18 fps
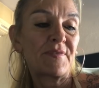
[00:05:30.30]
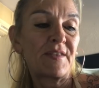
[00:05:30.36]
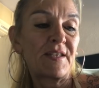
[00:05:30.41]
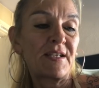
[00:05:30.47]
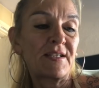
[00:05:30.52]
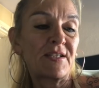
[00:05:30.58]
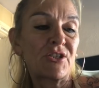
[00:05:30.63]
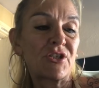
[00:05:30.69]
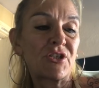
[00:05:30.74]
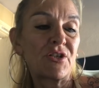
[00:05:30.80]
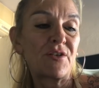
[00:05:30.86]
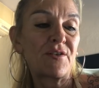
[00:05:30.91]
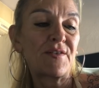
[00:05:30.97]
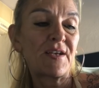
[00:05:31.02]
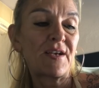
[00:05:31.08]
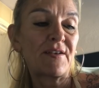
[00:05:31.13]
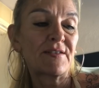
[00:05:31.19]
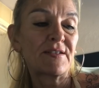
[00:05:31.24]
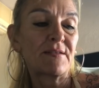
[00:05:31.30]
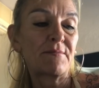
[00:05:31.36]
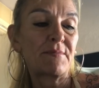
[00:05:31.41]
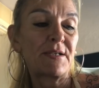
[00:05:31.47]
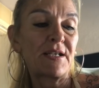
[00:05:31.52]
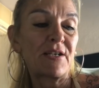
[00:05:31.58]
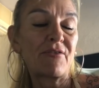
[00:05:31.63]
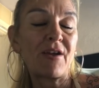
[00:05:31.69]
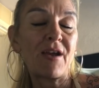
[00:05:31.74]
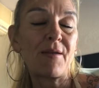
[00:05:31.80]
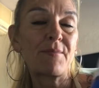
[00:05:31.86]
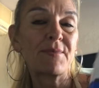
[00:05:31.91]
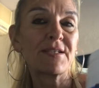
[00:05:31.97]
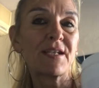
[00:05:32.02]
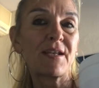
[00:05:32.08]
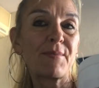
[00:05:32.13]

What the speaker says: These are 2,000 milligrams,